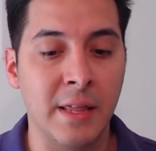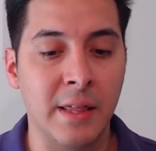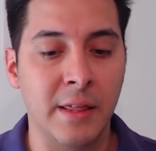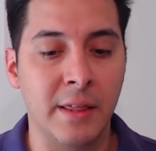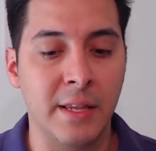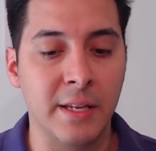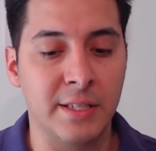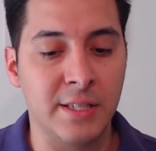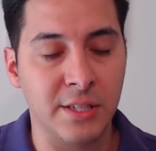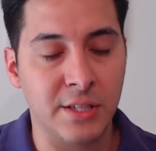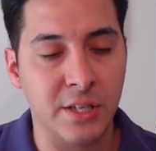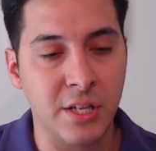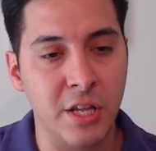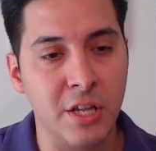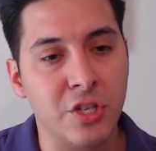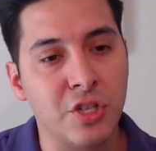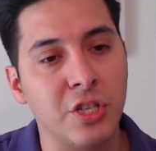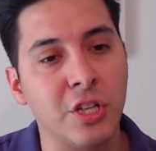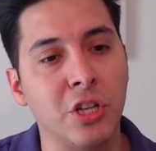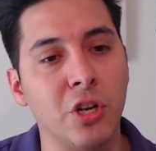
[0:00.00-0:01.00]

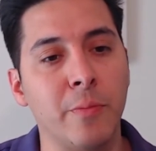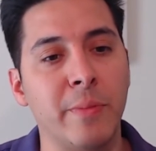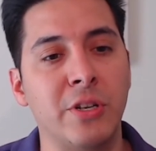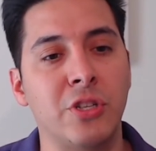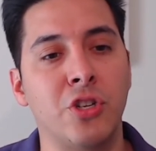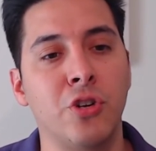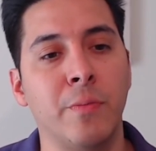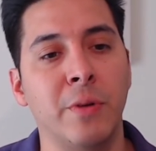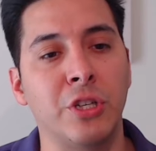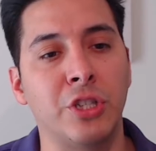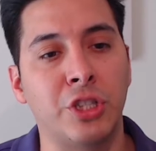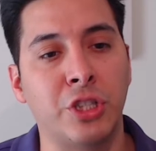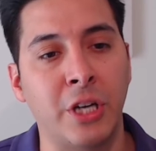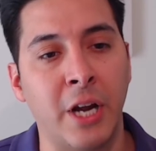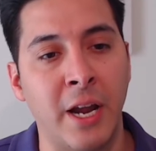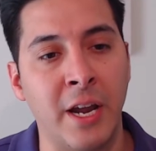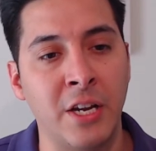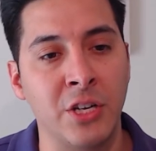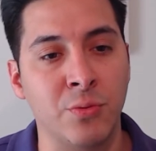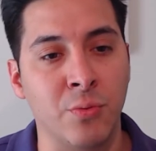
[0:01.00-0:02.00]
it's a little bit too much
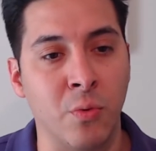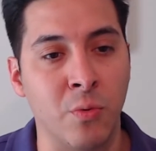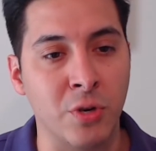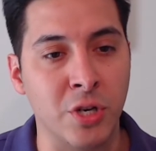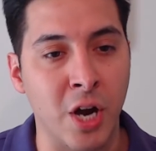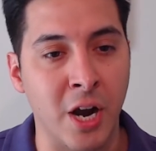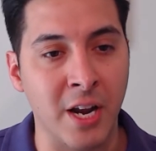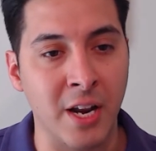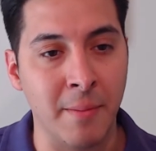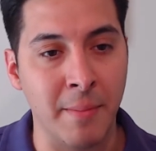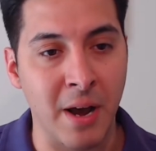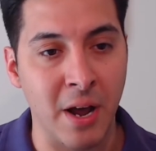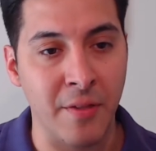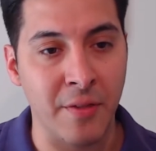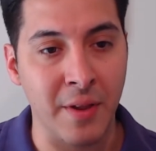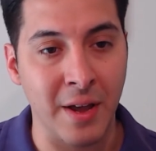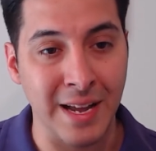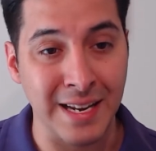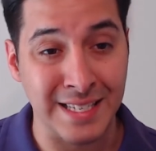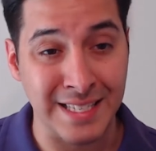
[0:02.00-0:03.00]
change when we're talking
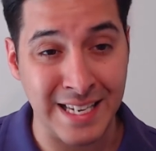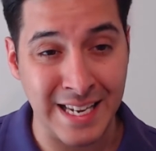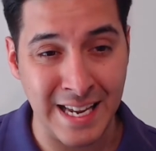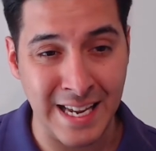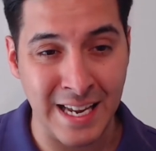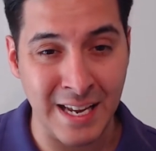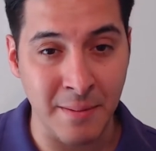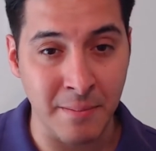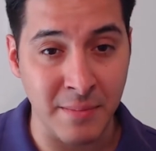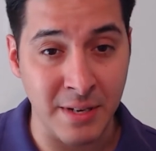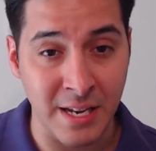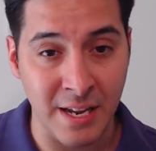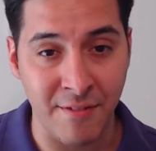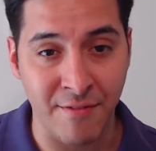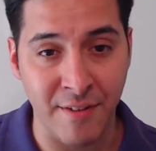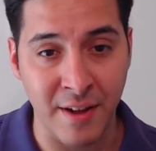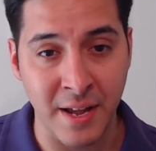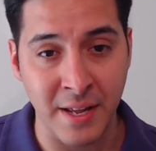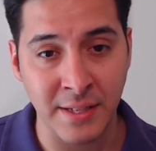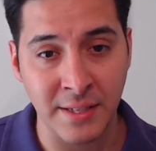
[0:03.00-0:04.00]
about a team
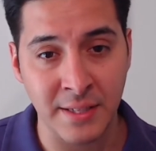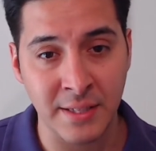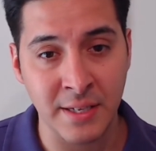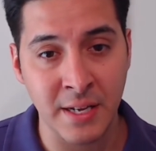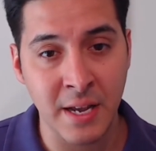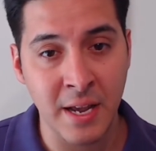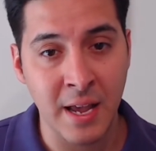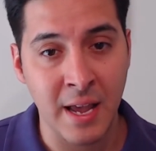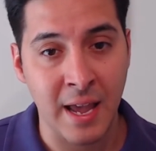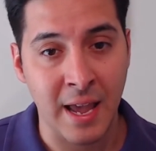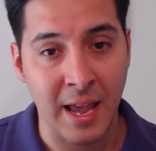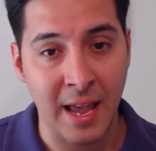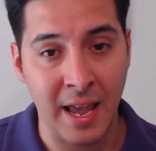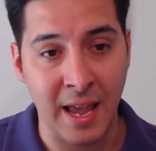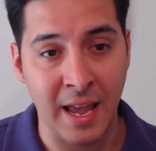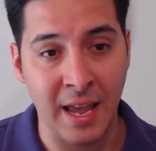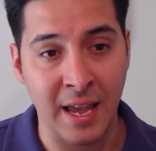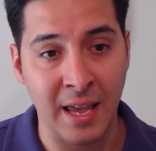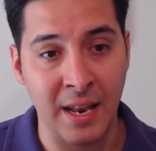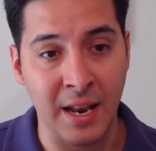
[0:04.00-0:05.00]
defense,
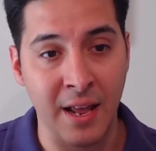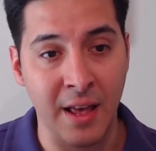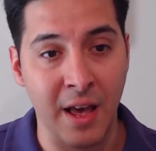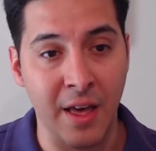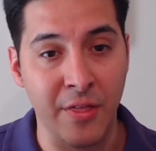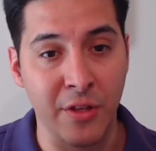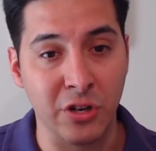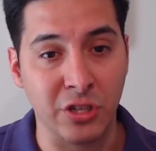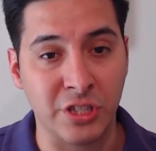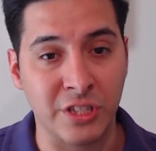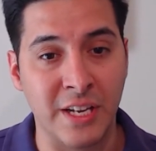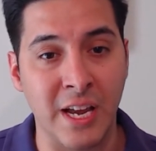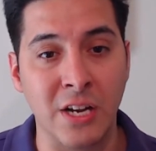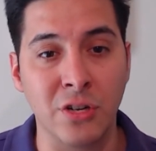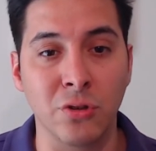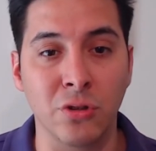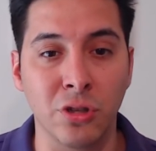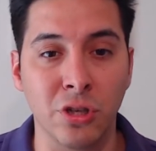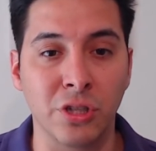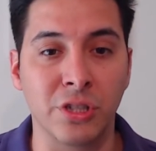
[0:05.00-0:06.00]
and their
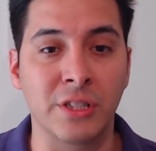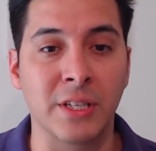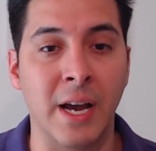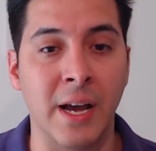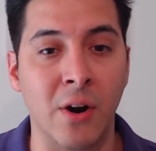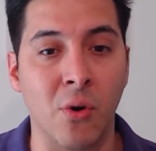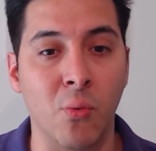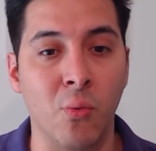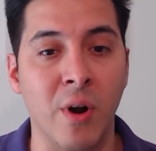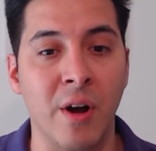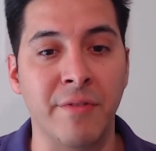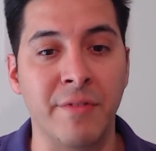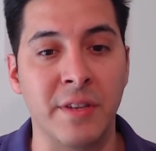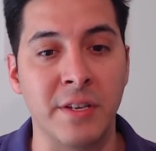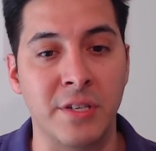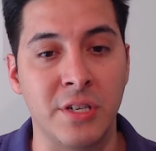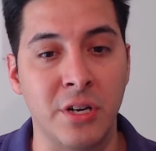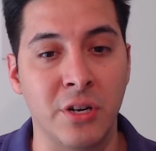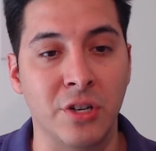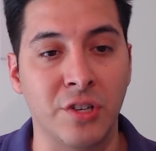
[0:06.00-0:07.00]
schedule looks kind of rough
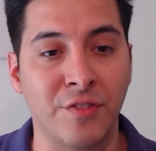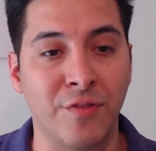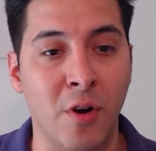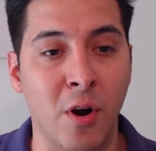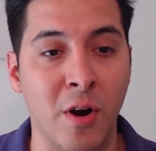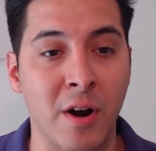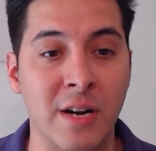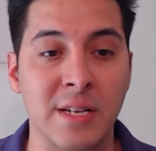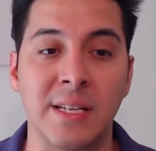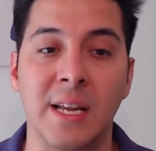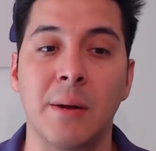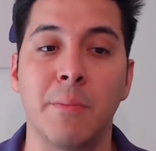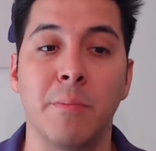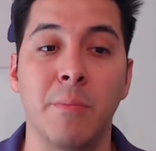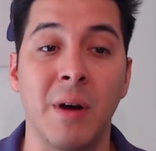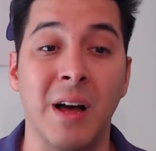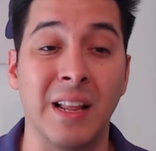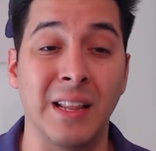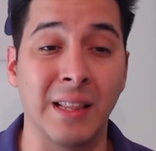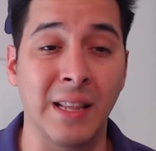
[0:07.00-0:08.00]
this year as far as like
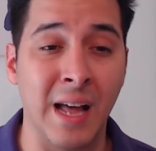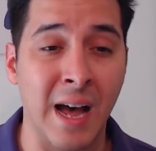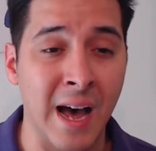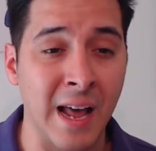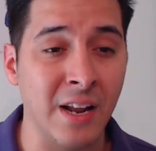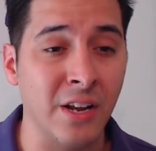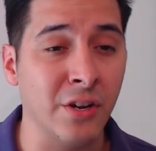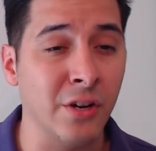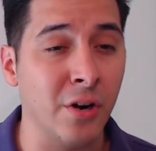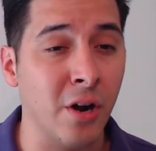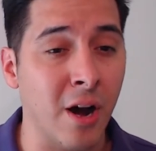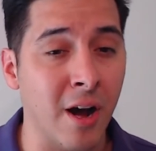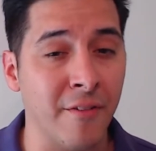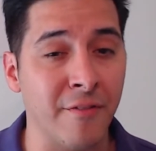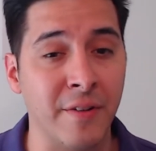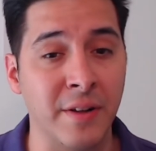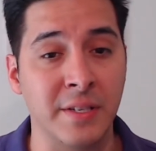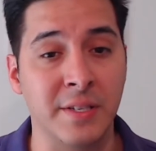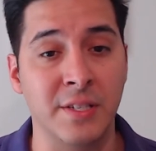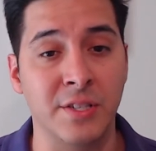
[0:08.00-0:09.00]
a lot of good
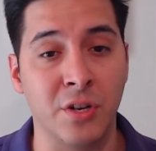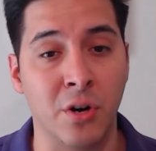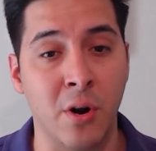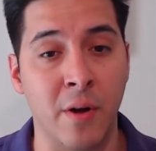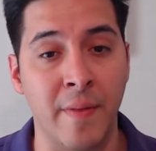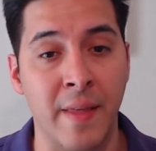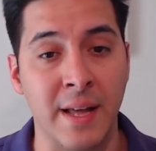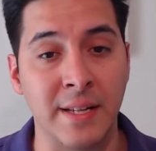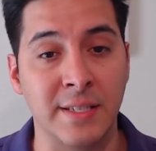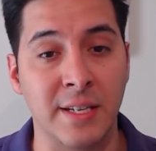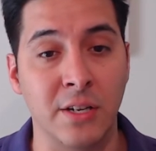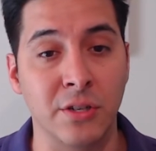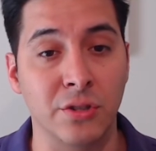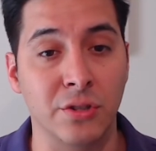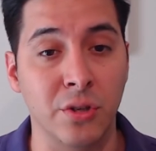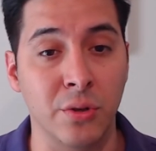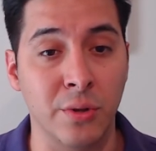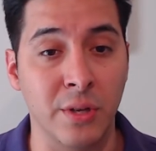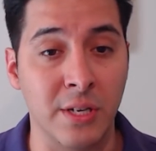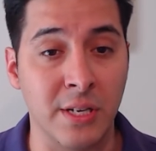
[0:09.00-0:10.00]
offenses are on that schedule.
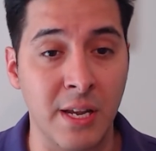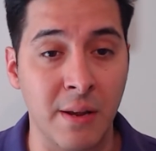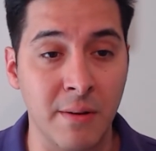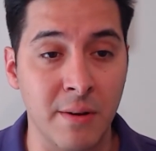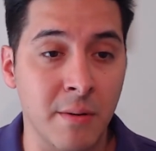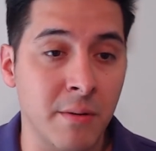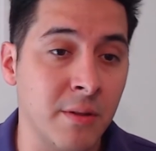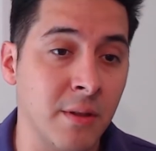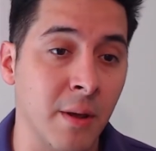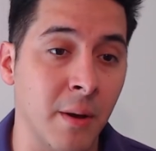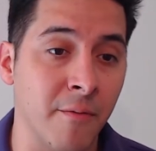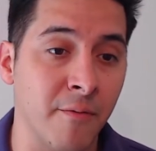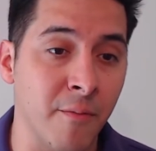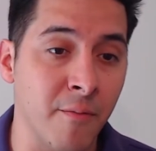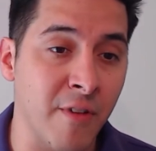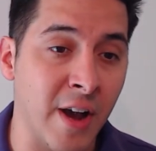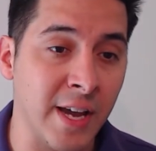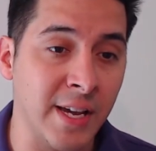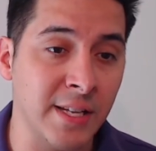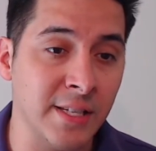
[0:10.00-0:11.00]
So the
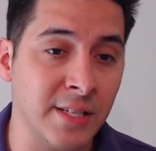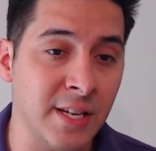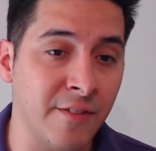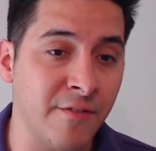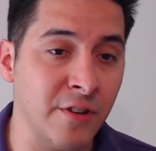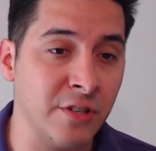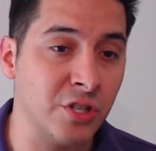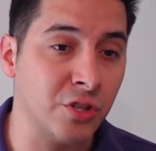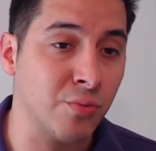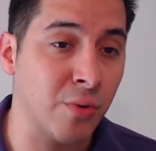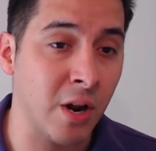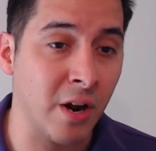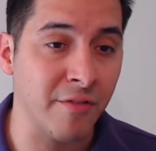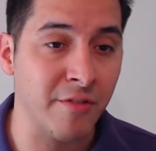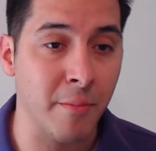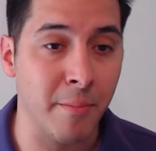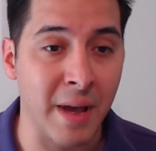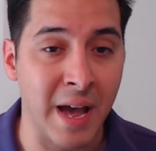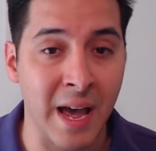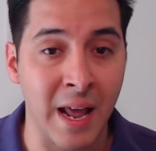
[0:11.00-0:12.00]
Vikings defense just right off
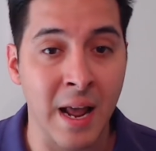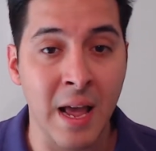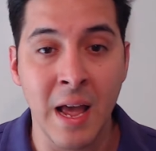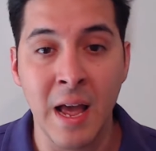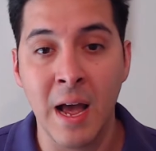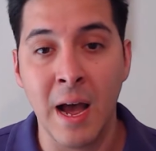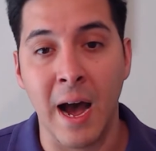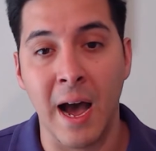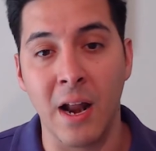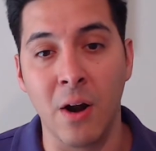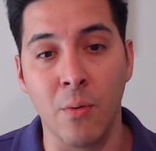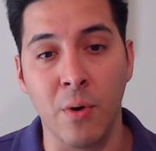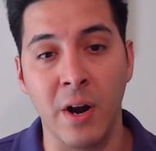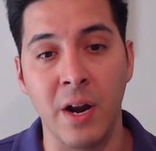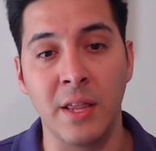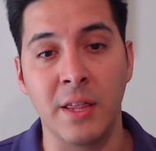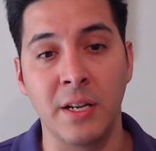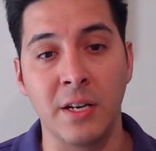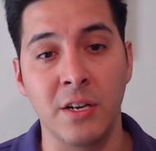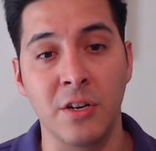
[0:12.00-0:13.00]
the bat, I don't want
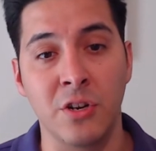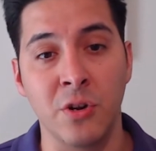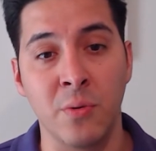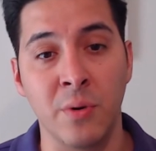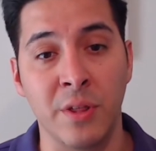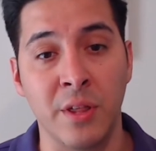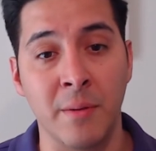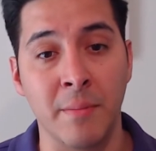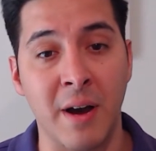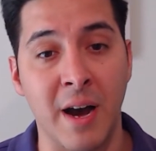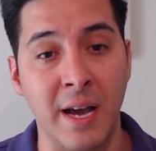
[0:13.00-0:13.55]
anything to do with them.